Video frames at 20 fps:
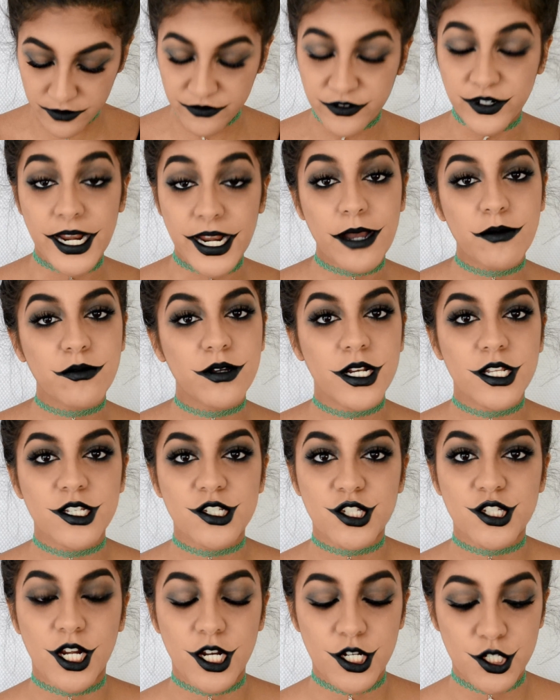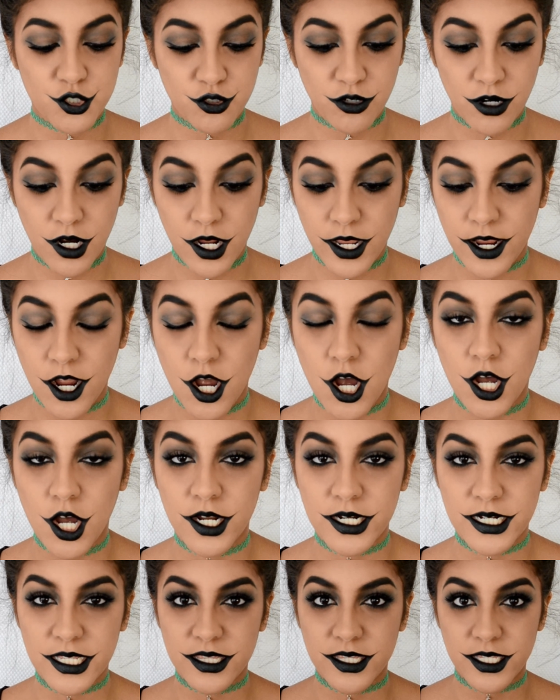For now, I'm gonna start drawing on
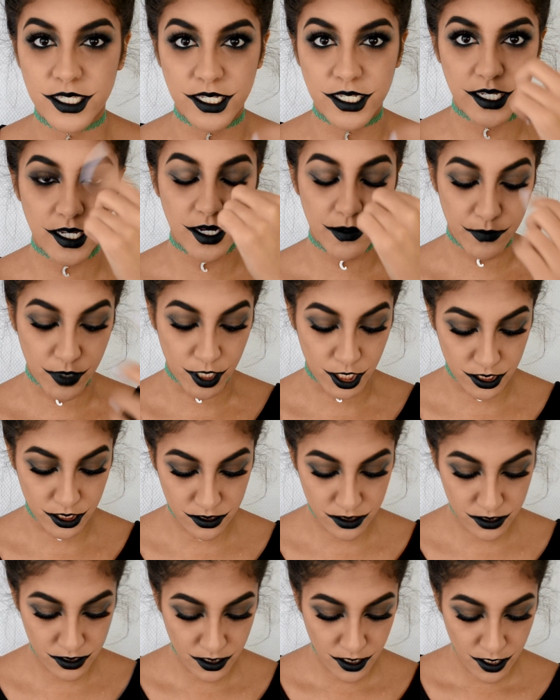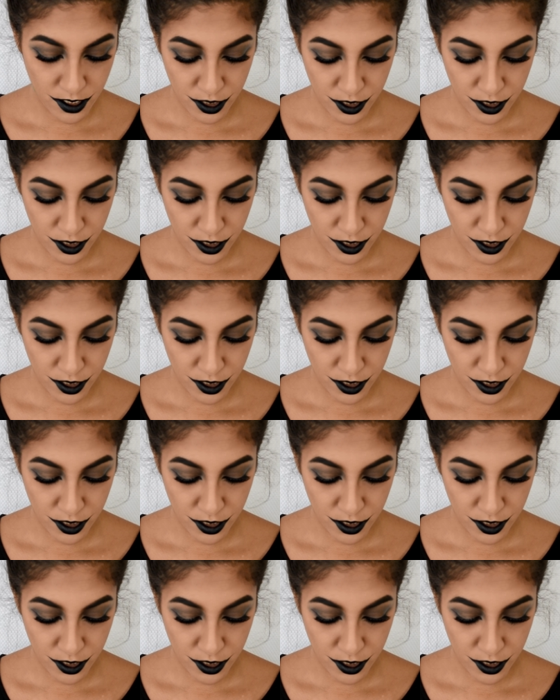the marks.